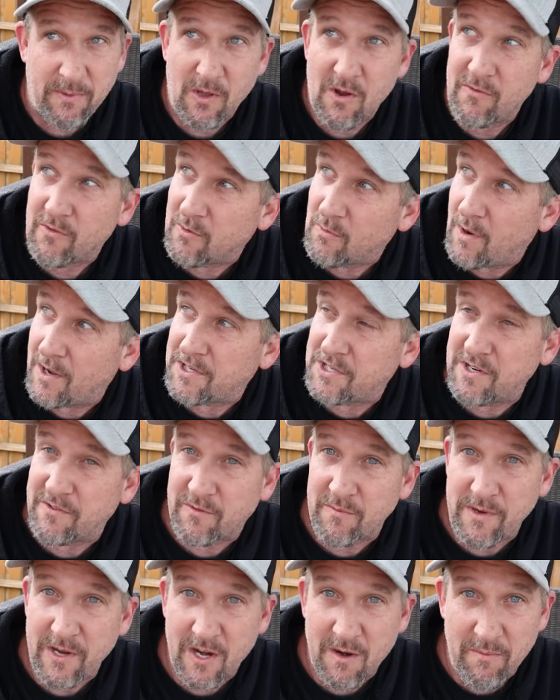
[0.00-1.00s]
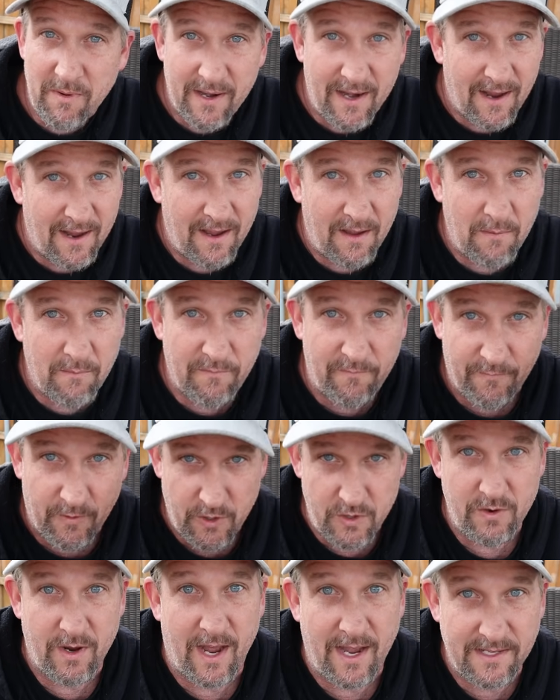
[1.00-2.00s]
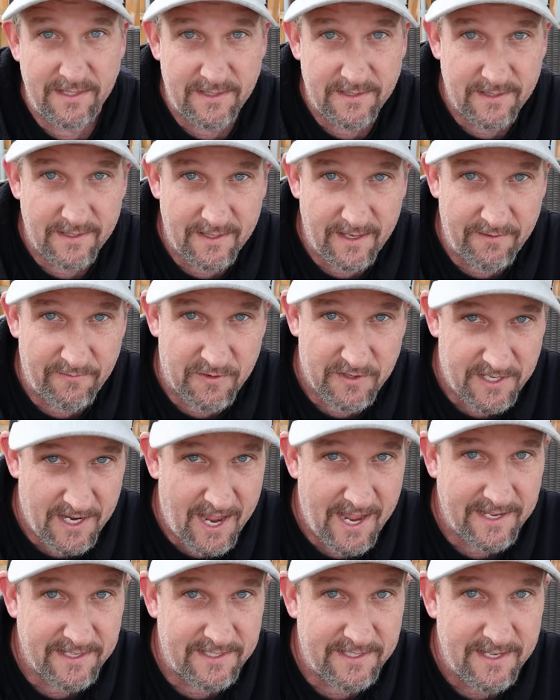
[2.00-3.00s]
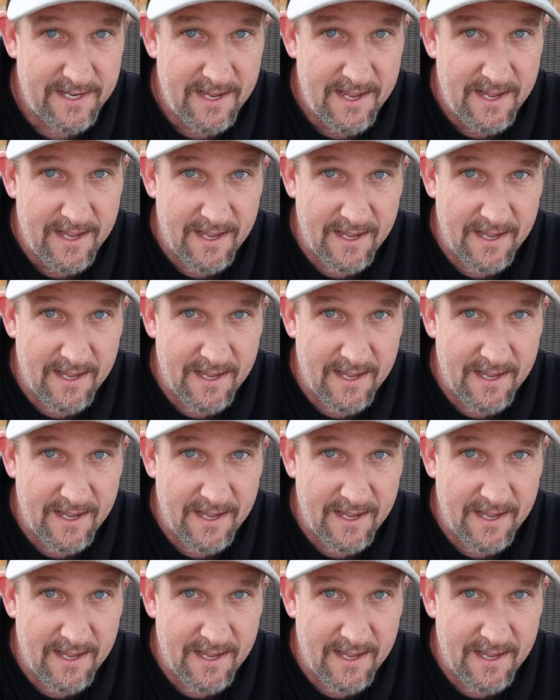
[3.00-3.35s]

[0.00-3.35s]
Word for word: people over and watching it from here. But um, for you guys and for science,